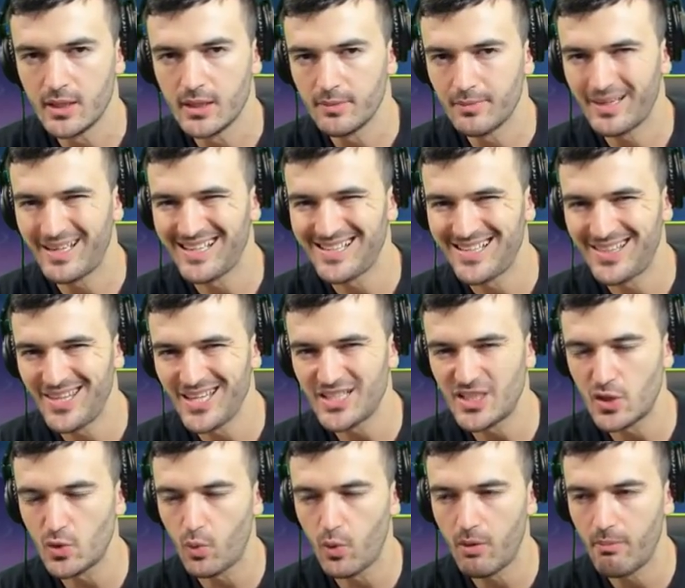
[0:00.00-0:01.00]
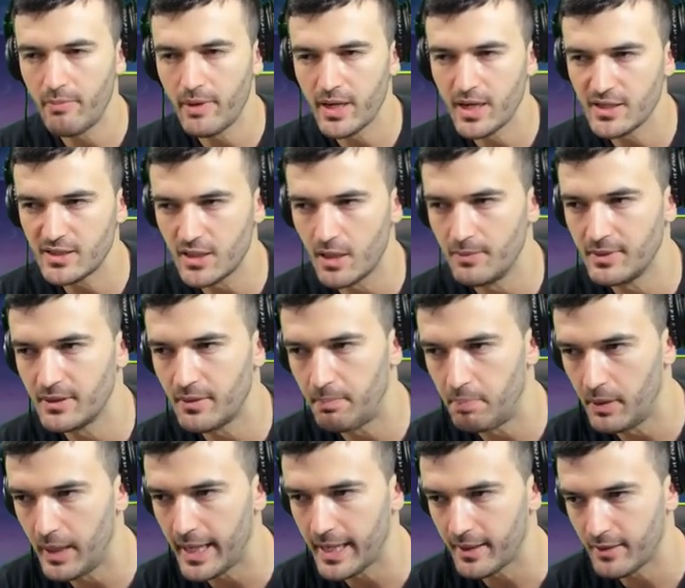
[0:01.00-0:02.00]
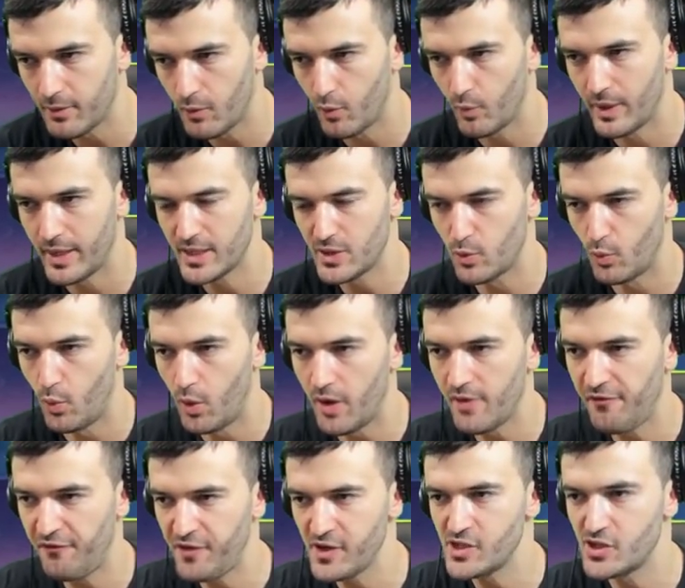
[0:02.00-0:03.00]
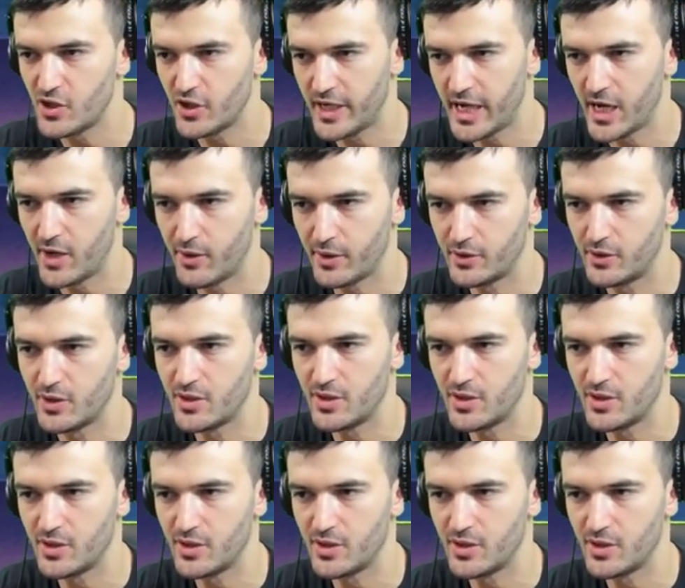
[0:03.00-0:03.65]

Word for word: because this is where minions come into play. When it's one featured character